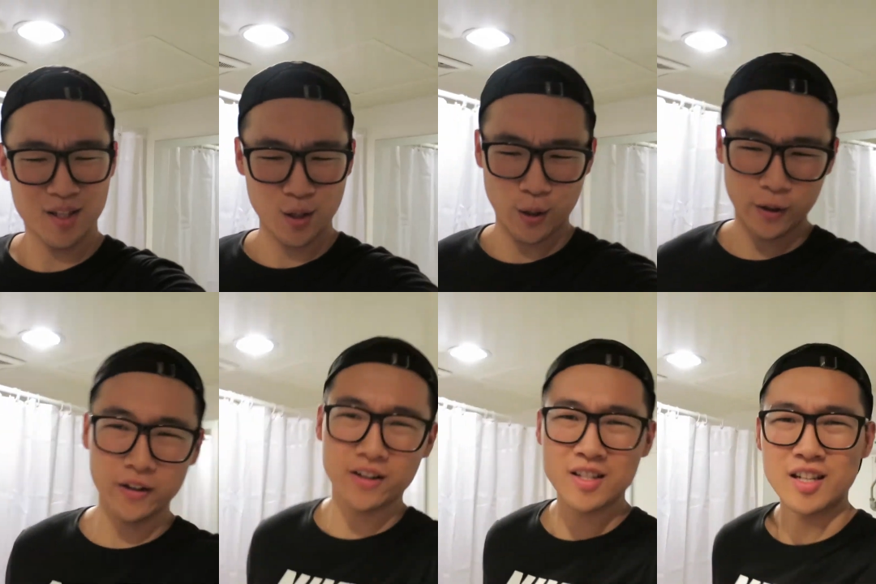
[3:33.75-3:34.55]
So
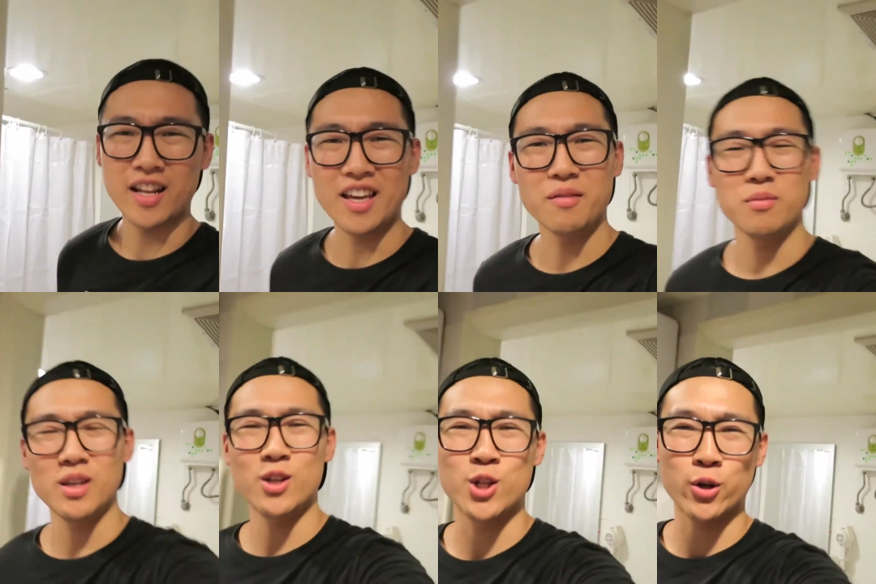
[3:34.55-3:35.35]
earlier today,
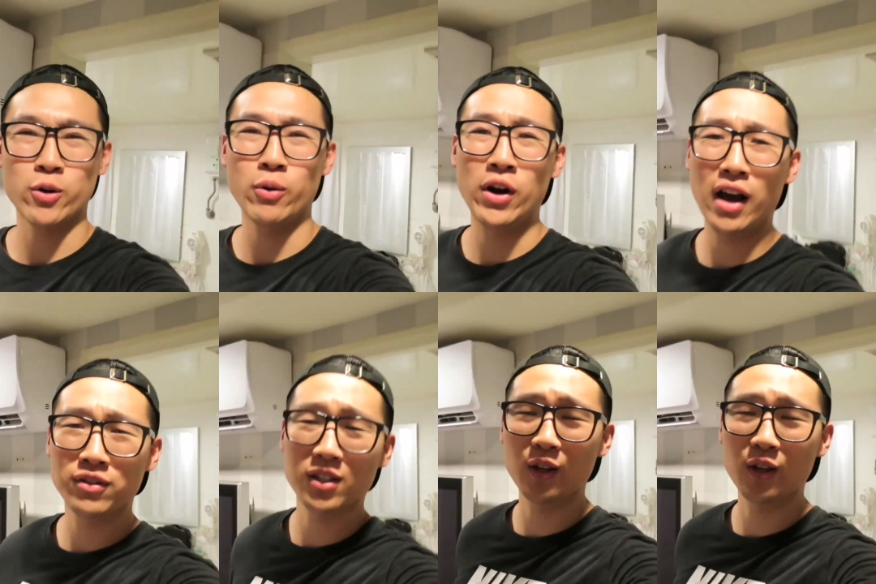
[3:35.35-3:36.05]
me and Sherwood went off